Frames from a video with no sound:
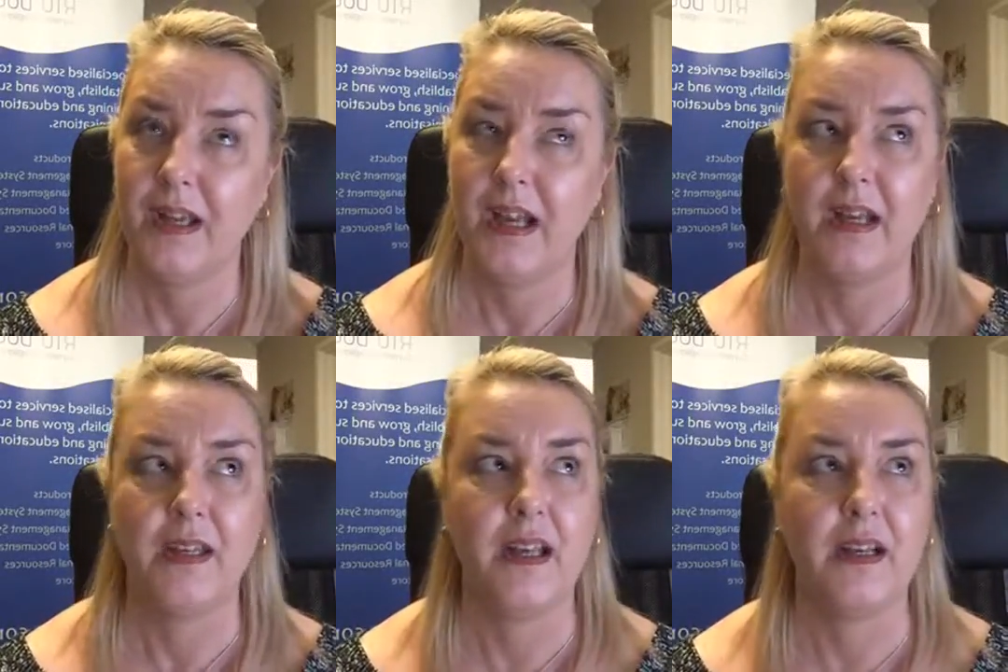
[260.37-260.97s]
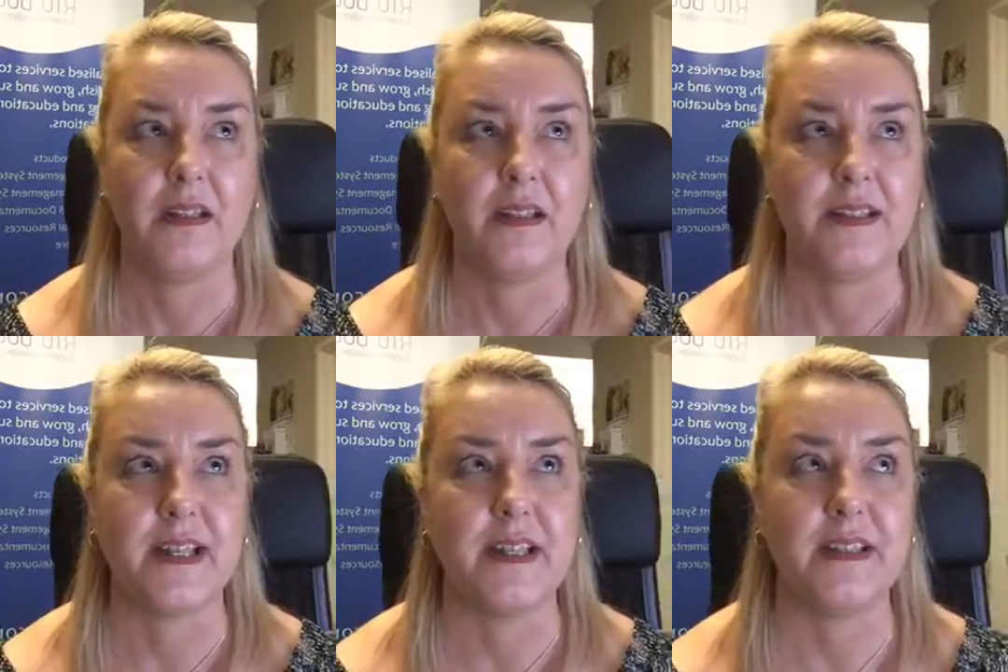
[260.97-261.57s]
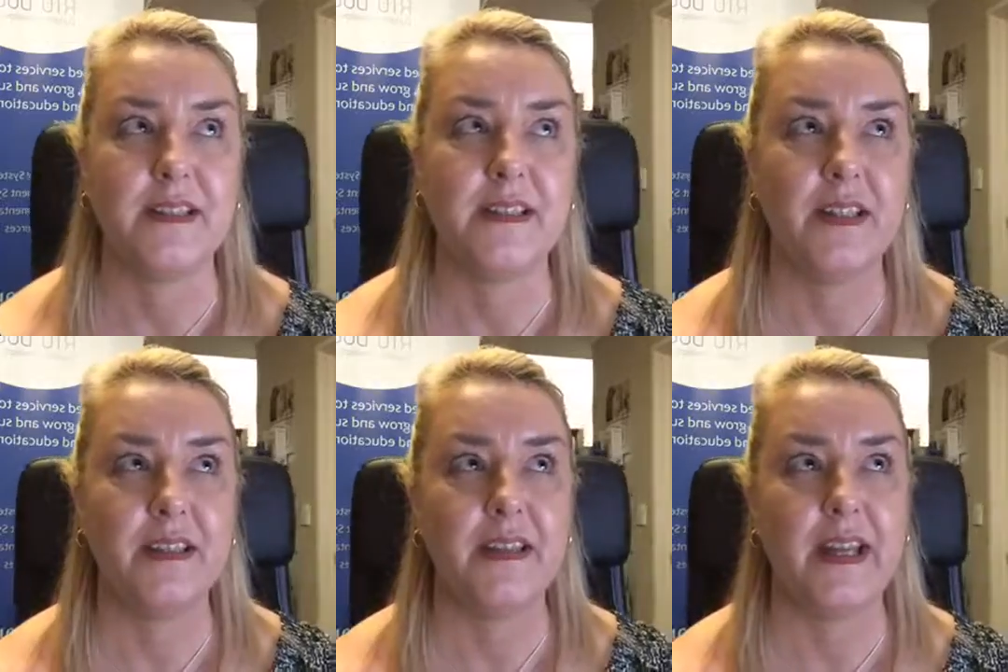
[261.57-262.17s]
how can I say this?
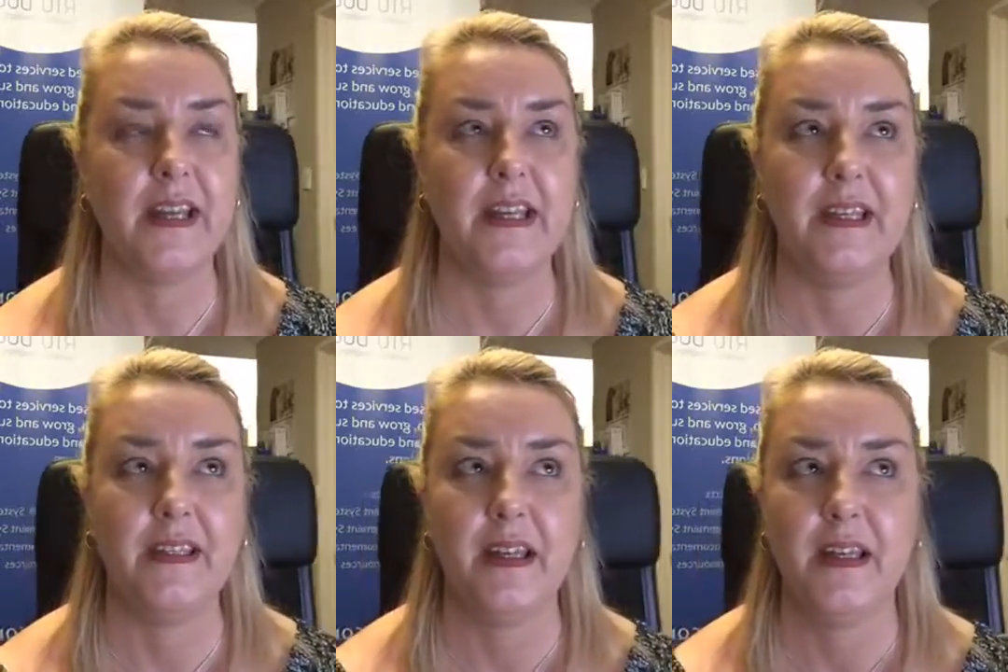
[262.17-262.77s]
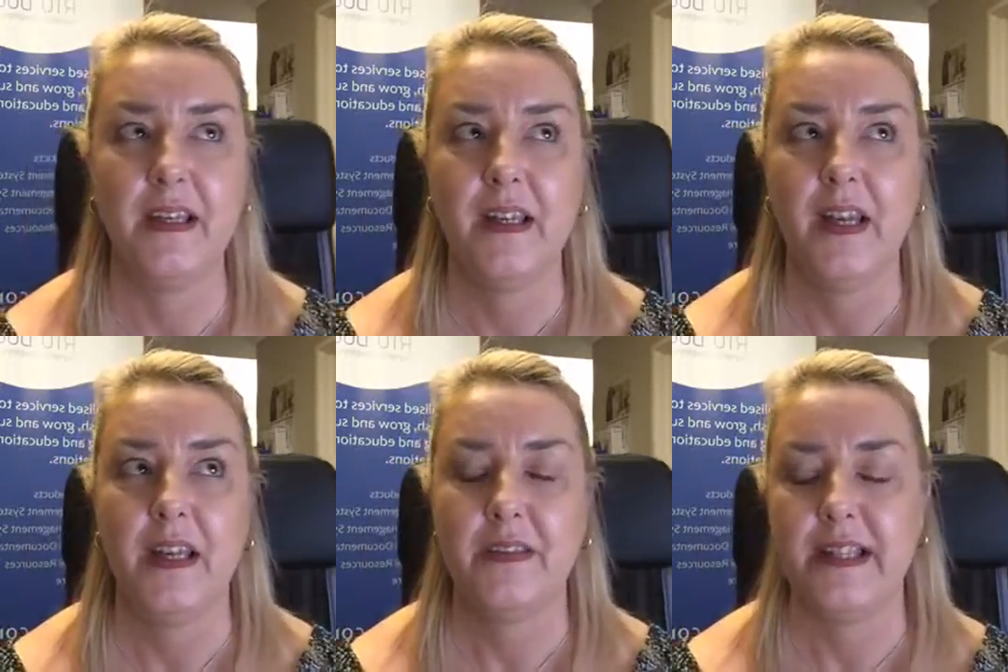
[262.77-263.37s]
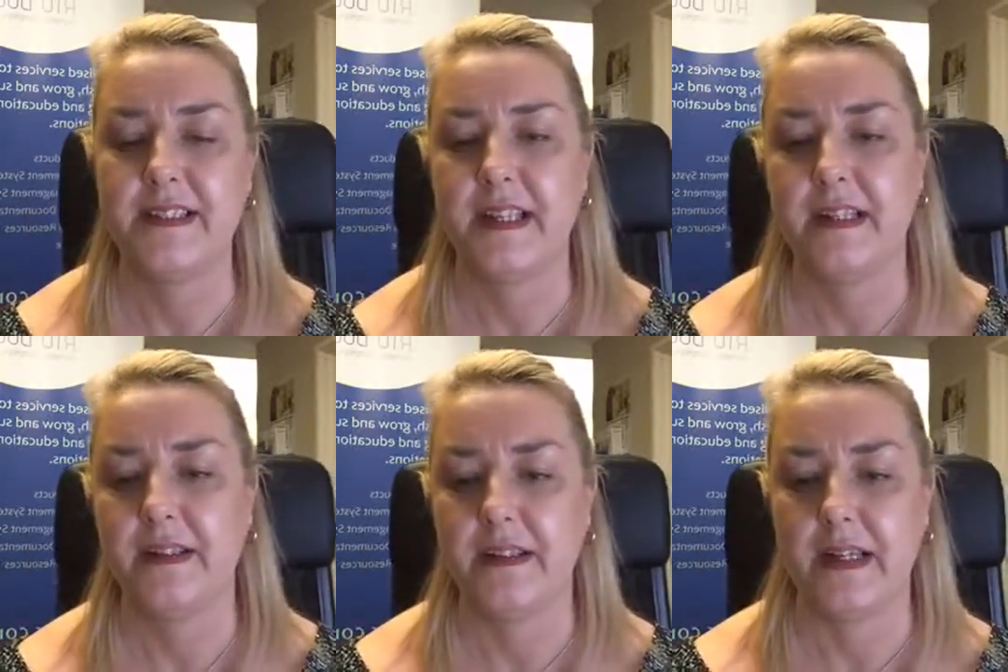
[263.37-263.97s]
They say
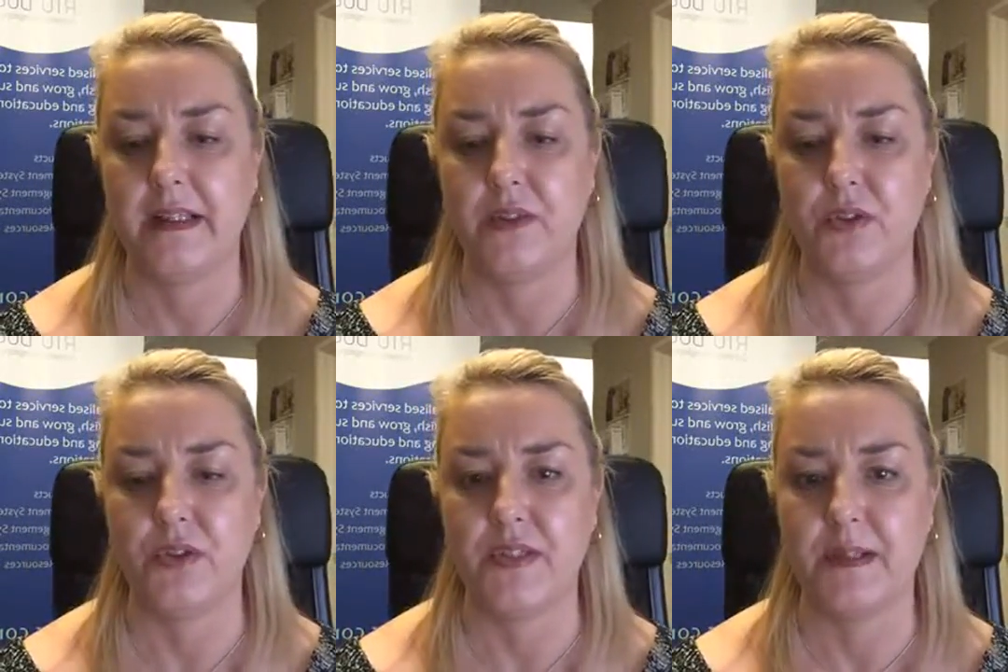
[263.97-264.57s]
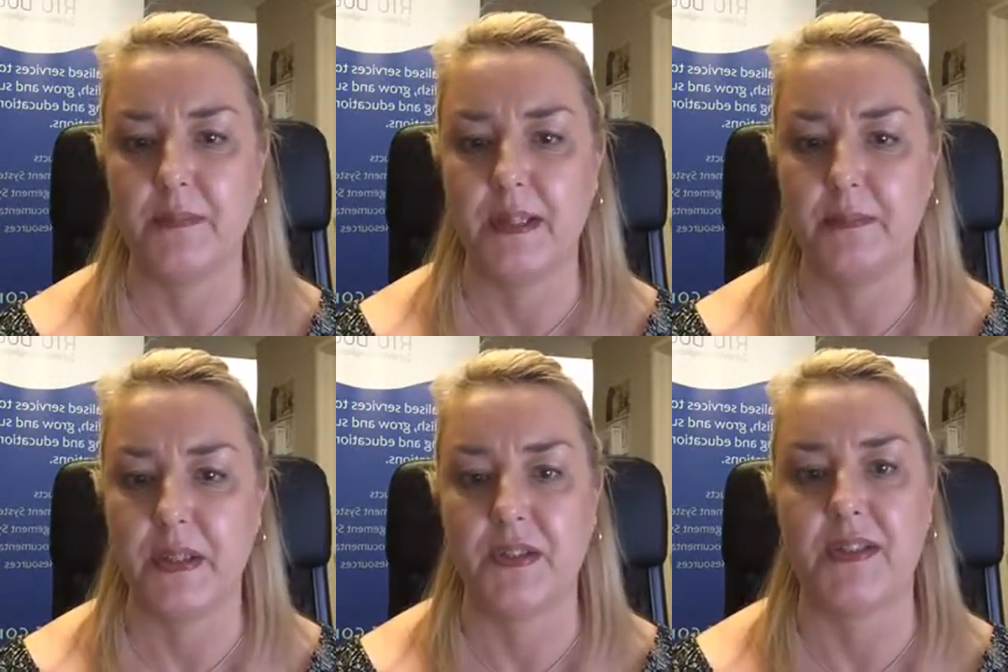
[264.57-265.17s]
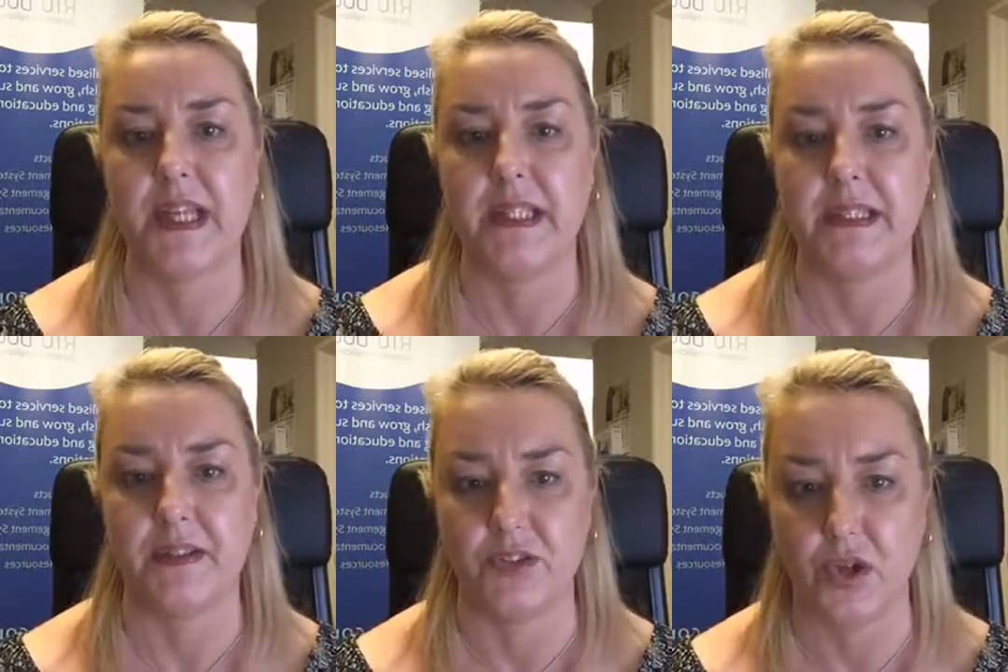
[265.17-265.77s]
that they can do something because they
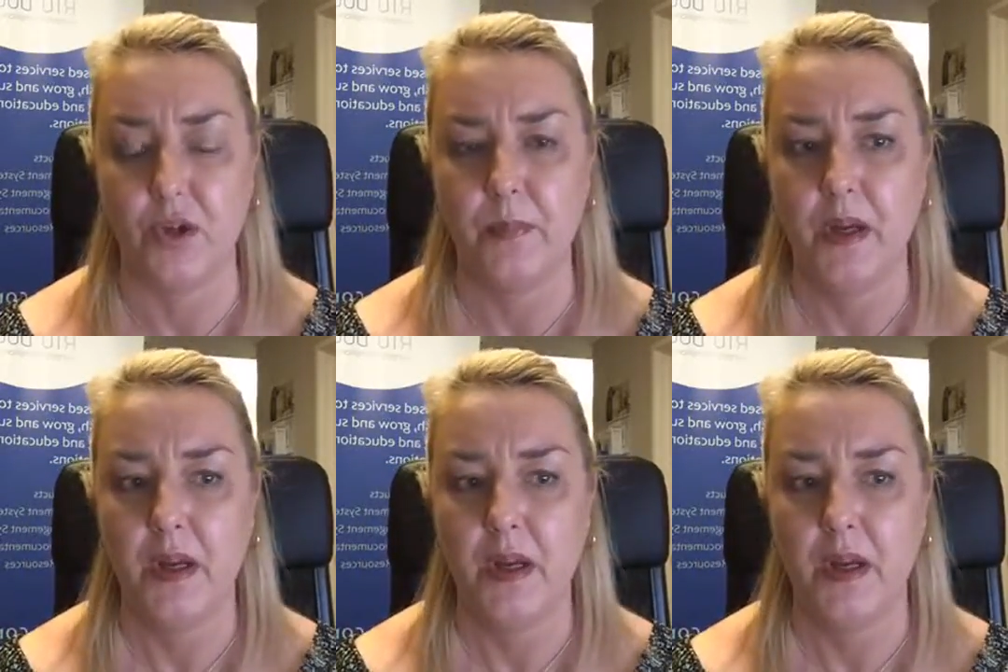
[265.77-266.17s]
need the job,